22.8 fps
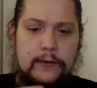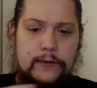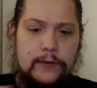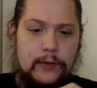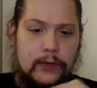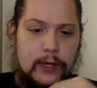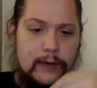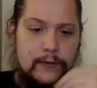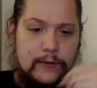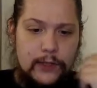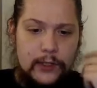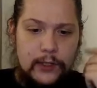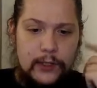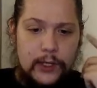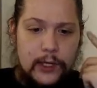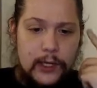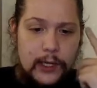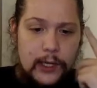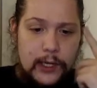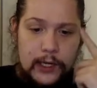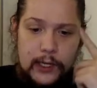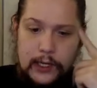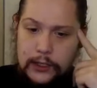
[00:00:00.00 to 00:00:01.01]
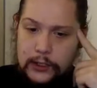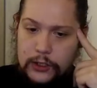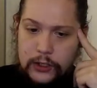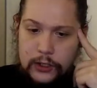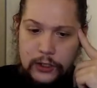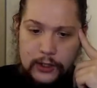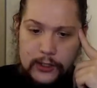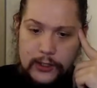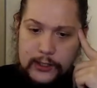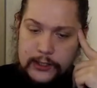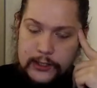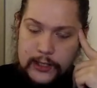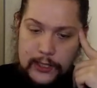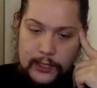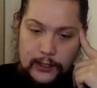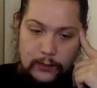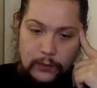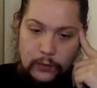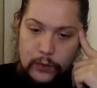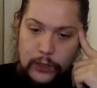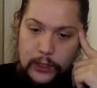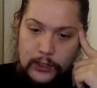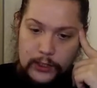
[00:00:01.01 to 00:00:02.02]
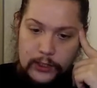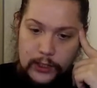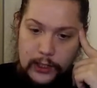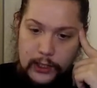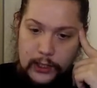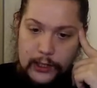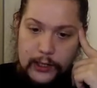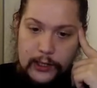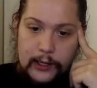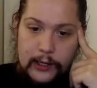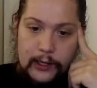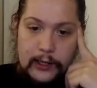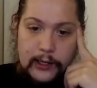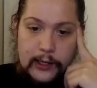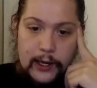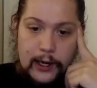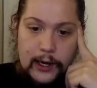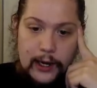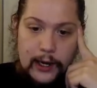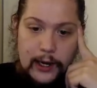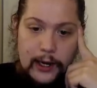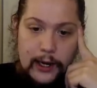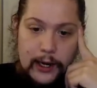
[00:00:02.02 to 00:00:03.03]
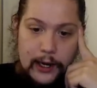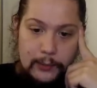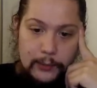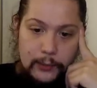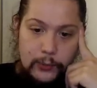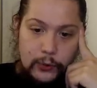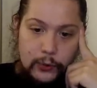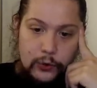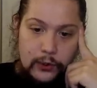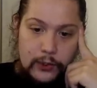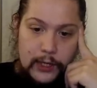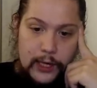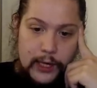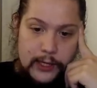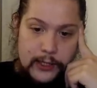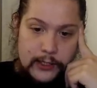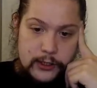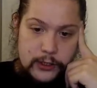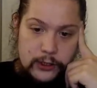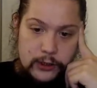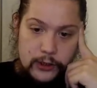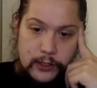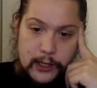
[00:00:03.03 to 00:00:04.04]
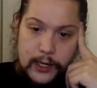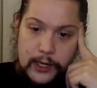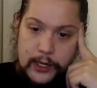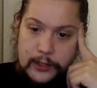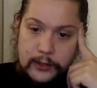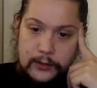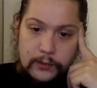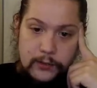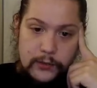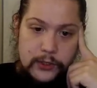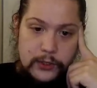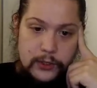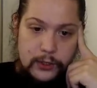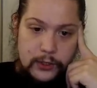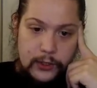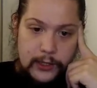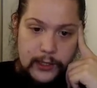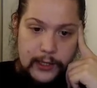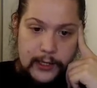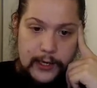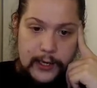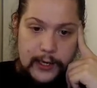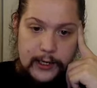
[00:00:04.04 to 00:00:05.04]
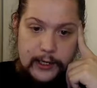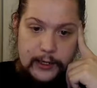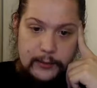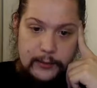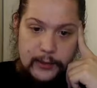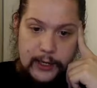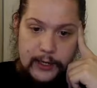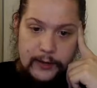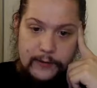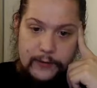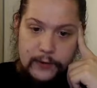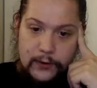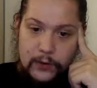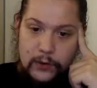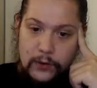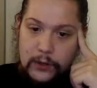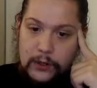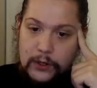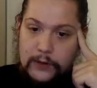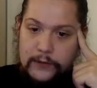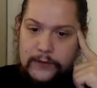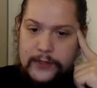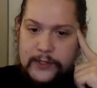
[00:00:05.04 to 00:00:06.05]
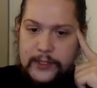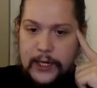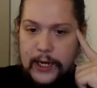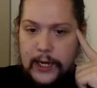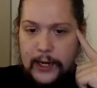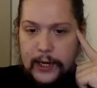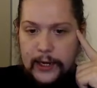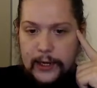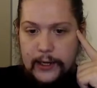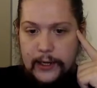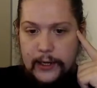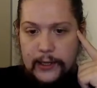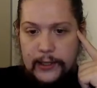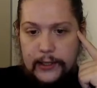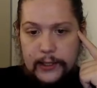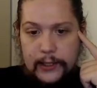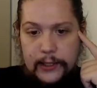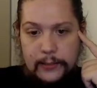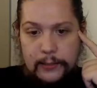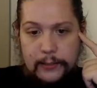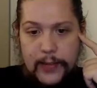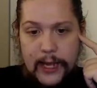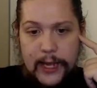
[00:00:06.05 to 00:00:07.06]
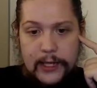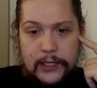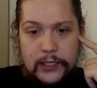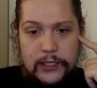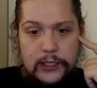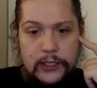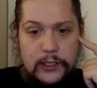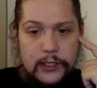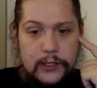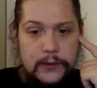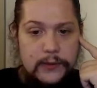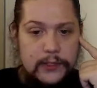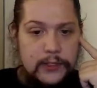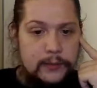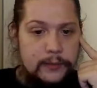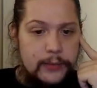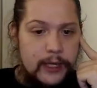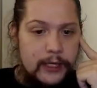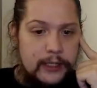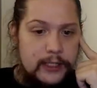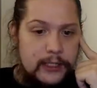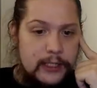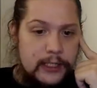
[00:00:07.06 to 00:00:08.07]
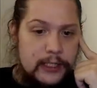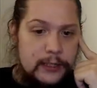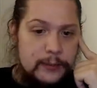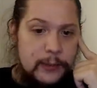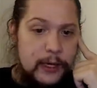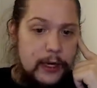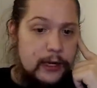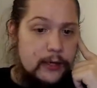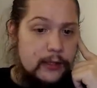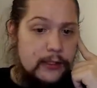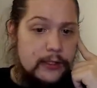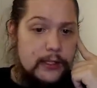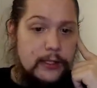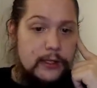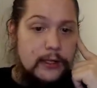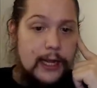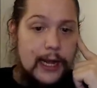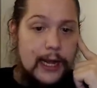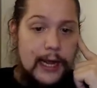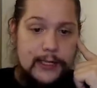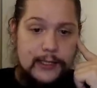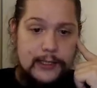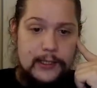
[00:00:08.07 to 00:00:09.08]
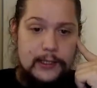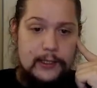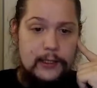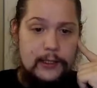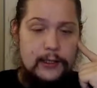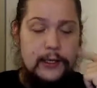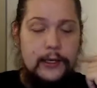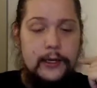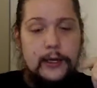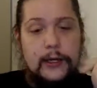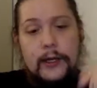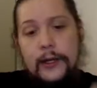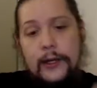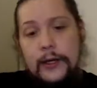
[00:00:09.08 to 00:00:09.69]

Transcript: here forever? He shook his head and walked on. Abul Khaizuran was looking at him out of the corner of his eye, and he imagined he was about to smile sarcastically.